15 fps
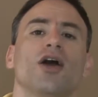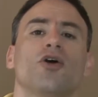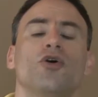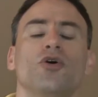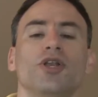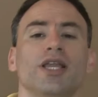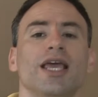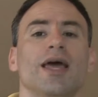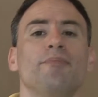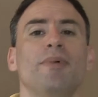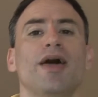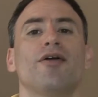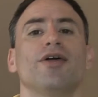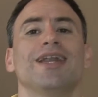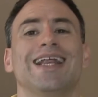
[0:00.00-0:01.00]
couldn't get
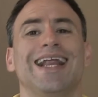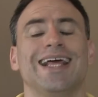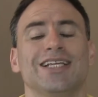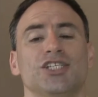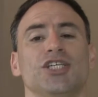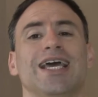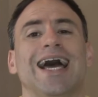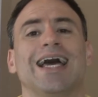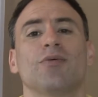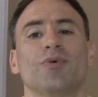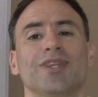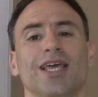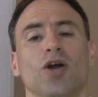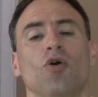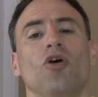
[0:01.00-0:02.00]
better and she had
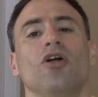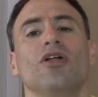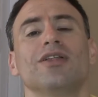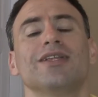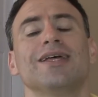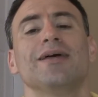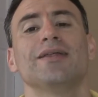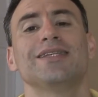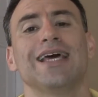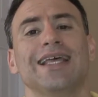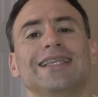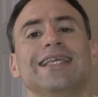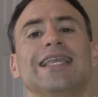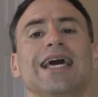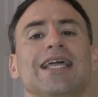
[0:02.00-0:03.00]
what they call
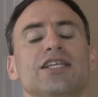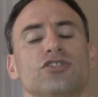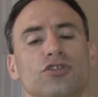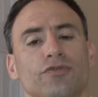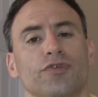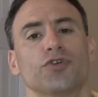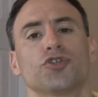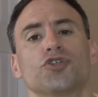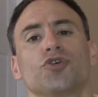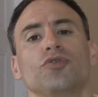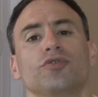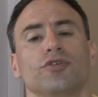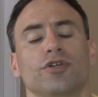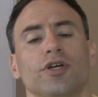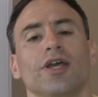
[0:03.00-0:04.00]
tendinitis of her
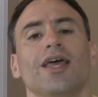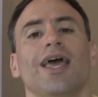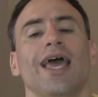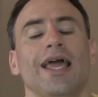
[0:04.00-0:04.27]
shoulder